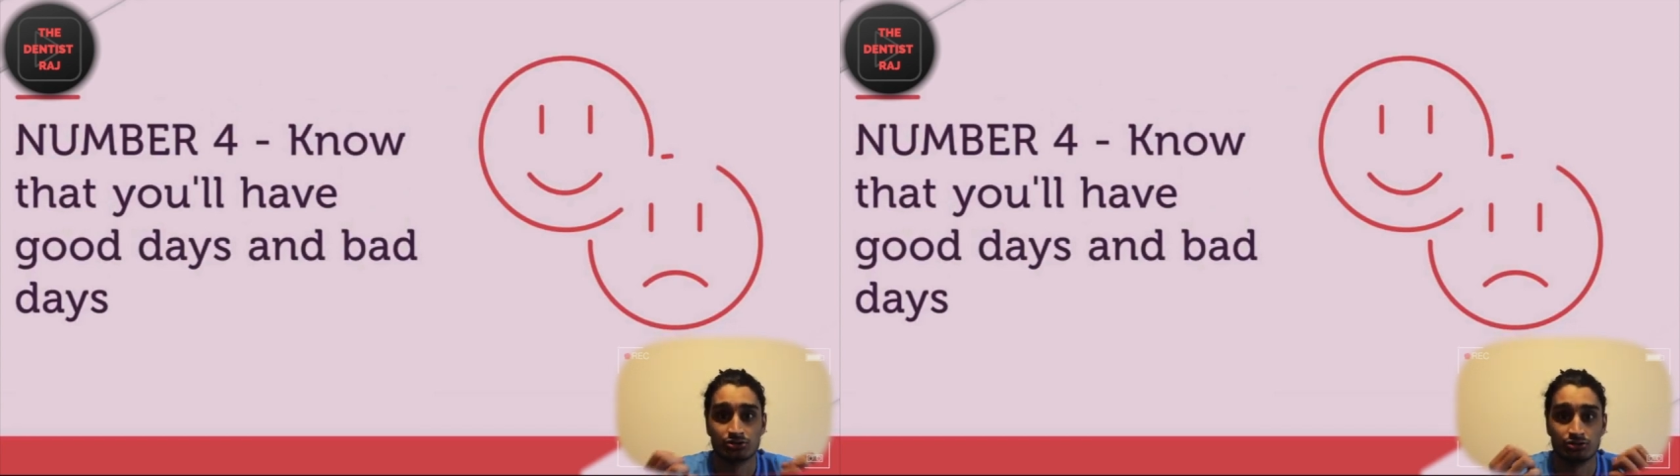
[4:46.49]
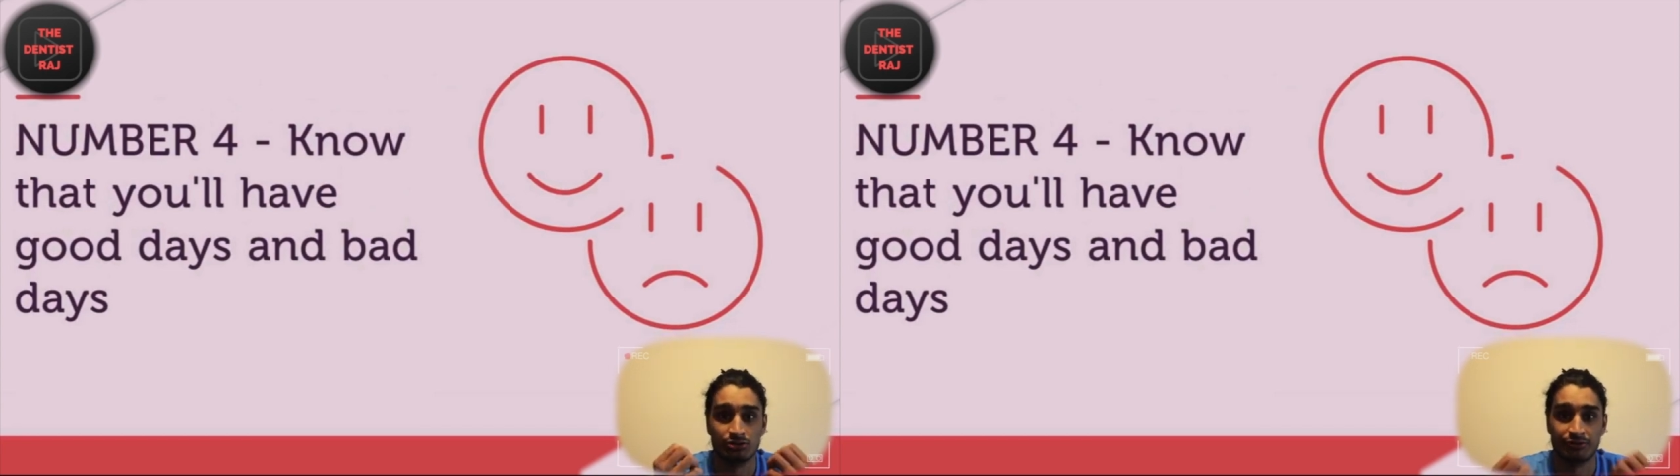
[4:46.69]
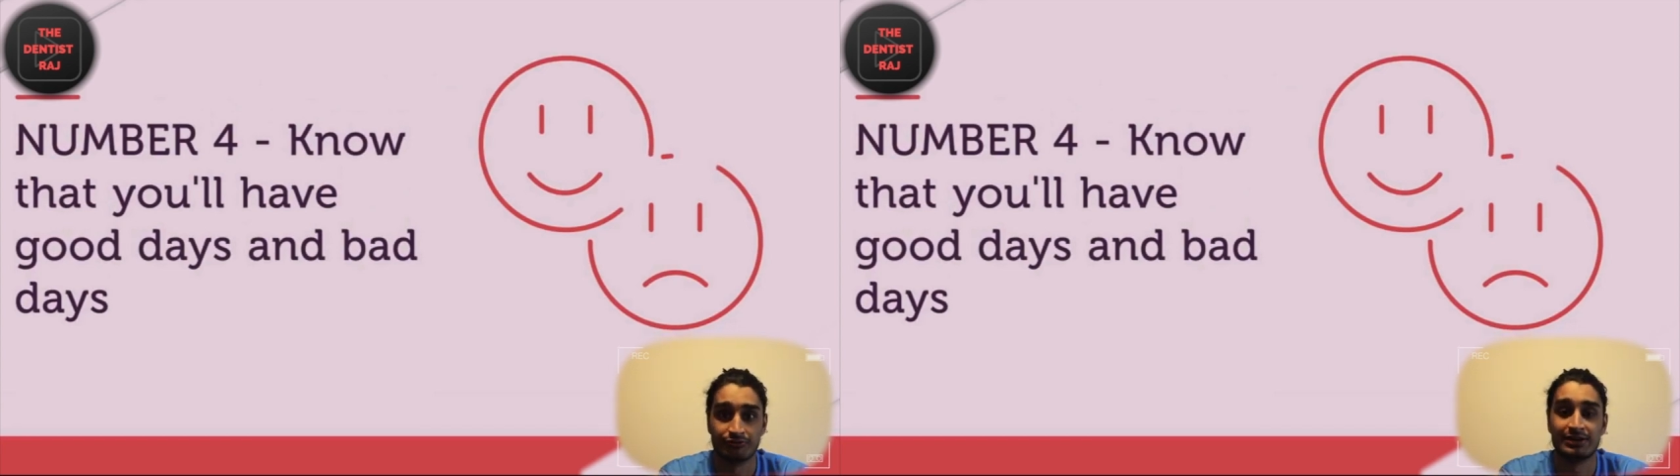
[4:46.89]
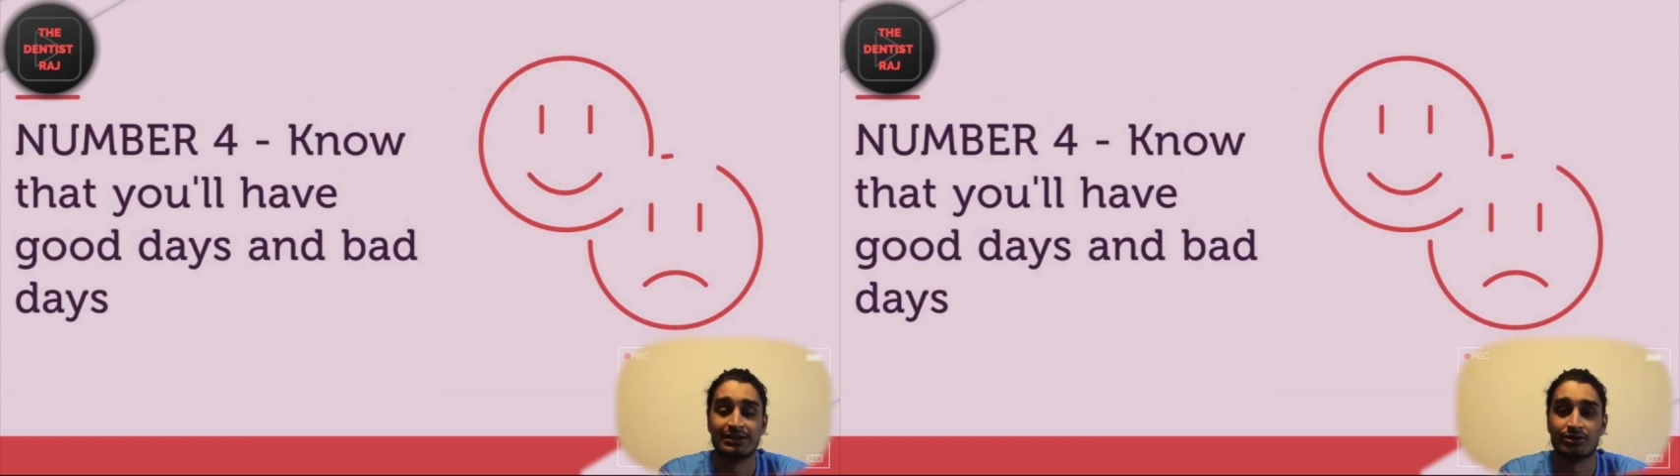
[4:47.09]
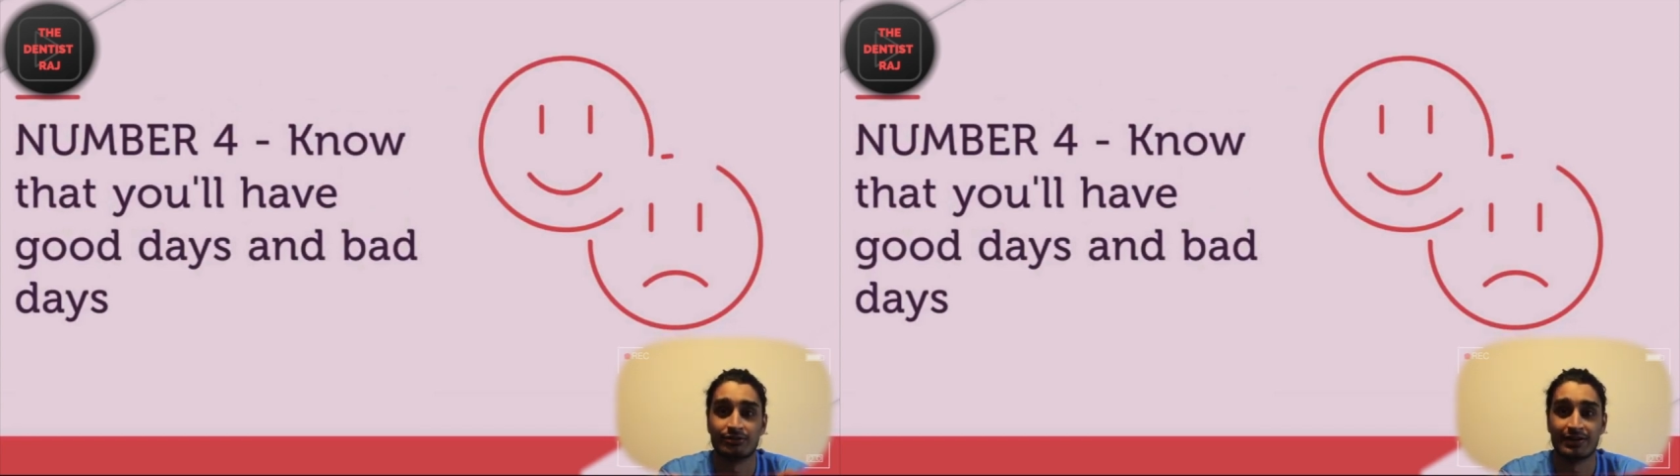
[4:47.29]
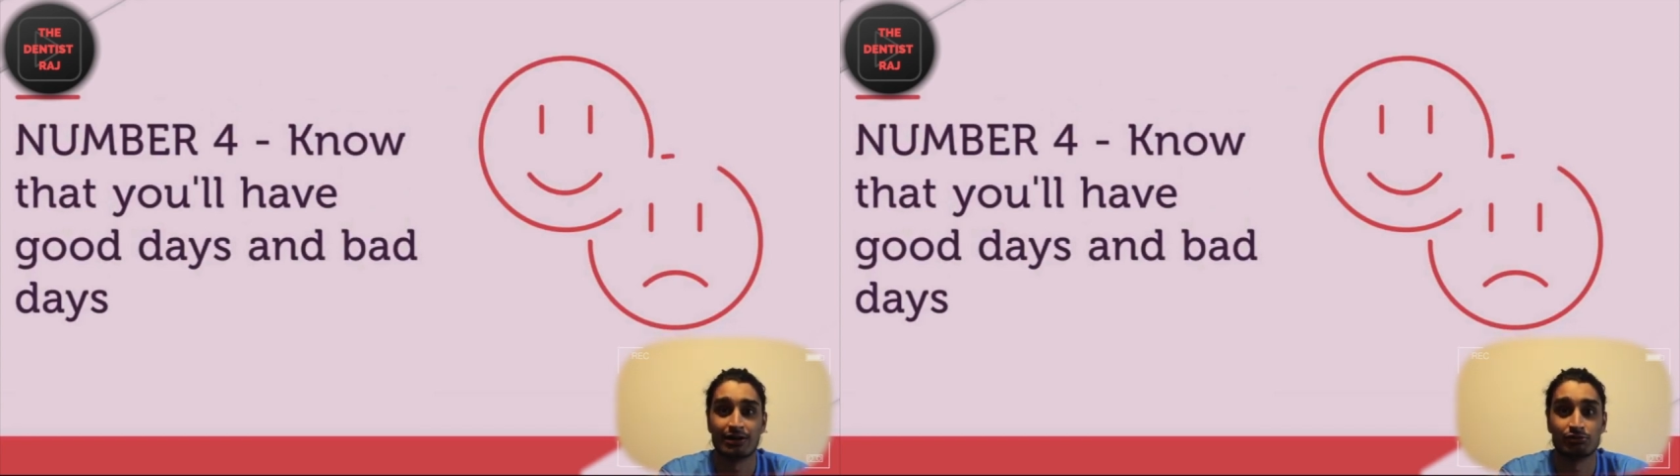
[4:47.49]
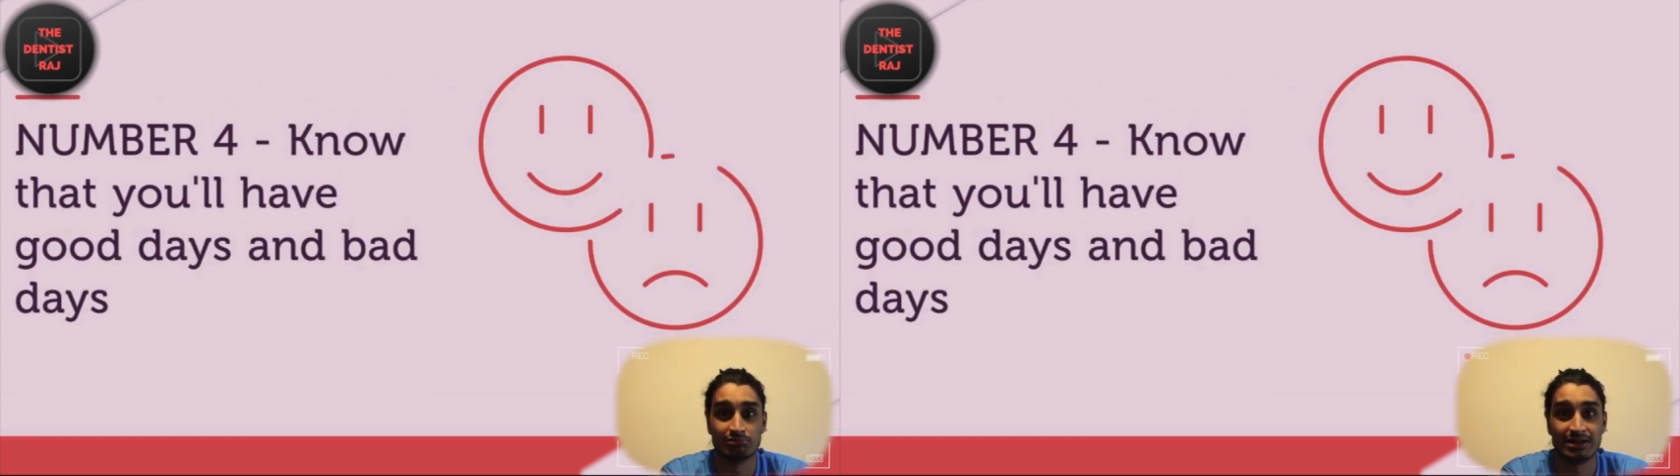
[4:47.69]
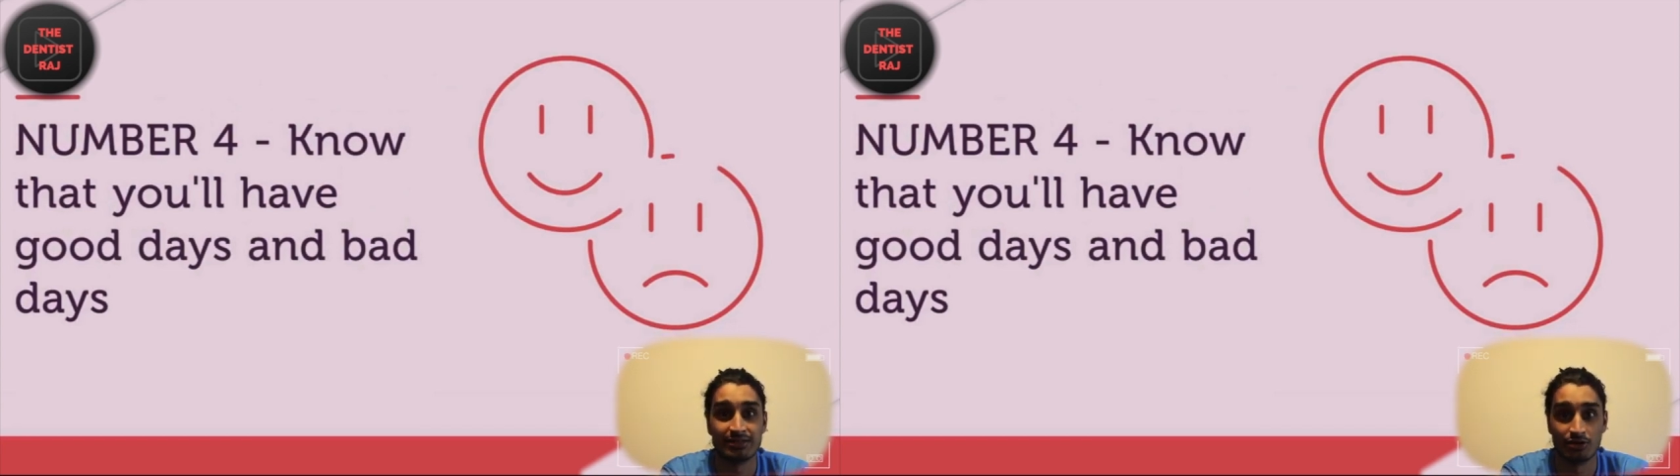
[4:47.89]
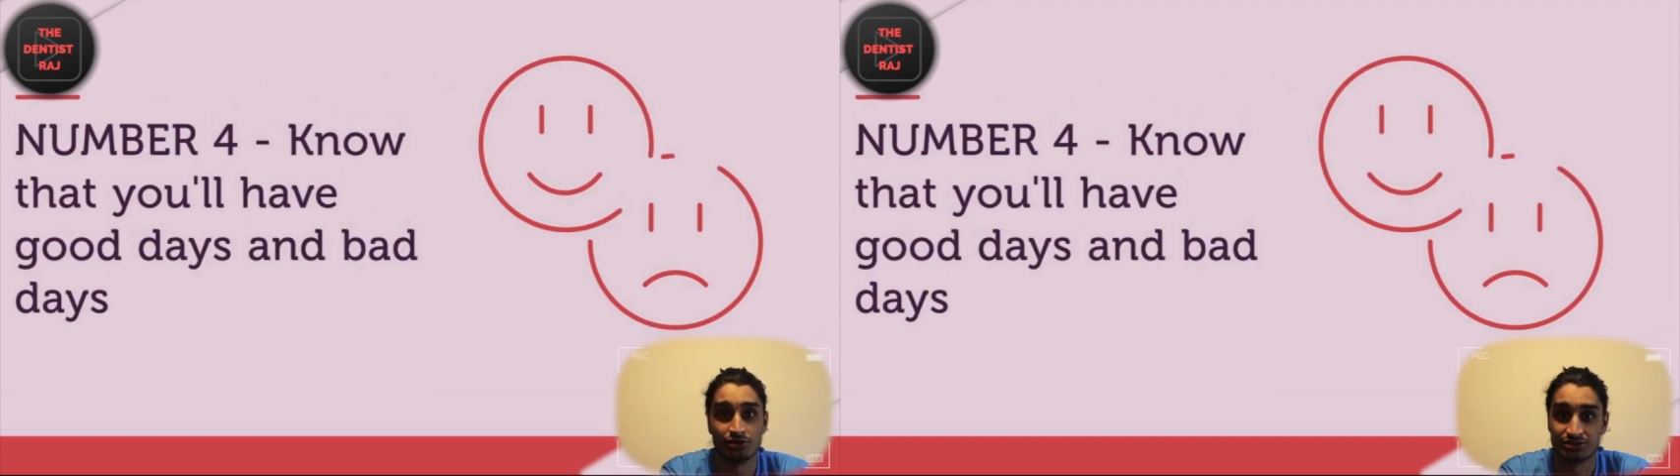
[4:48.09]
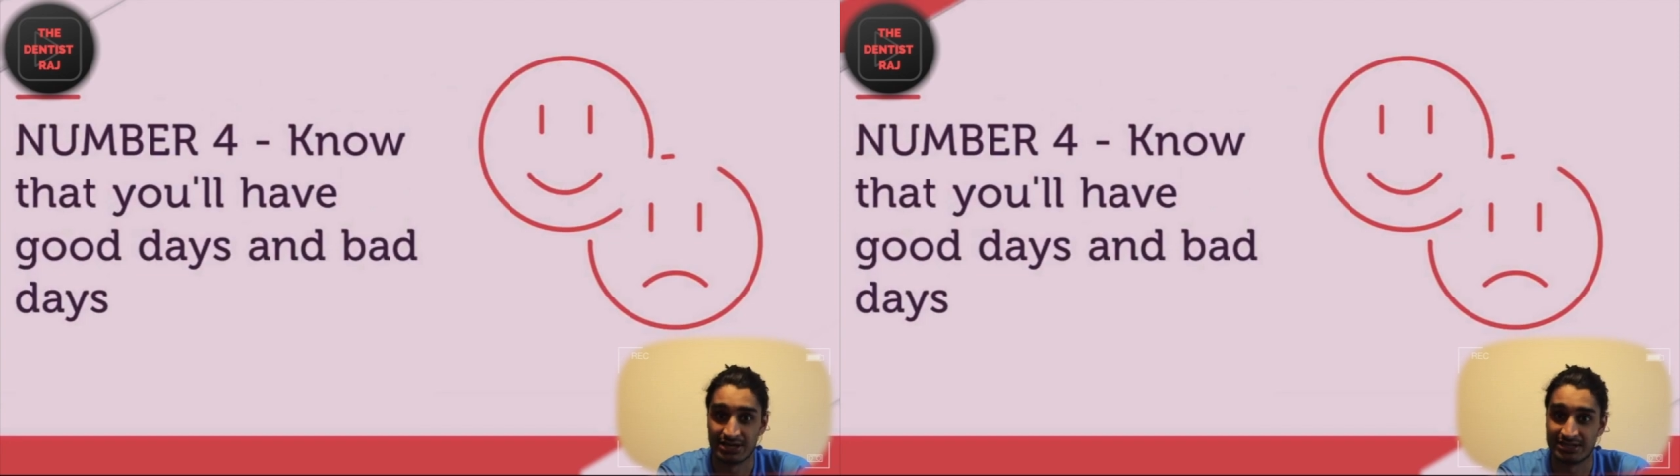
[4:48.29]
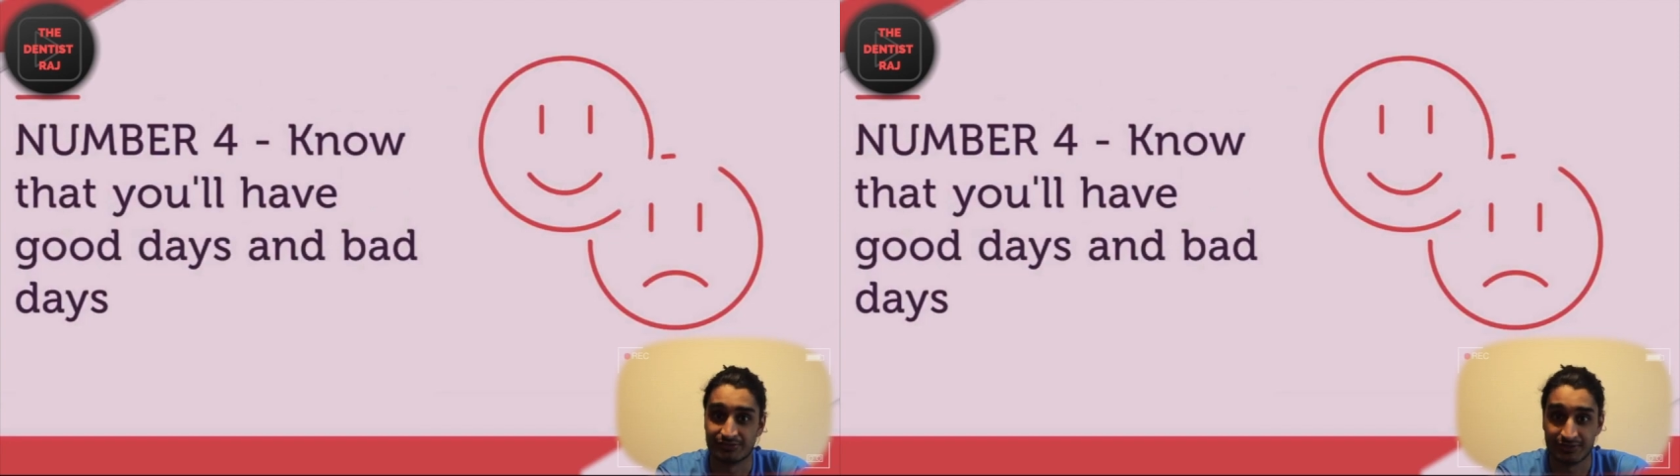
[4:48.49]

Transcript: to the feeling of how great those days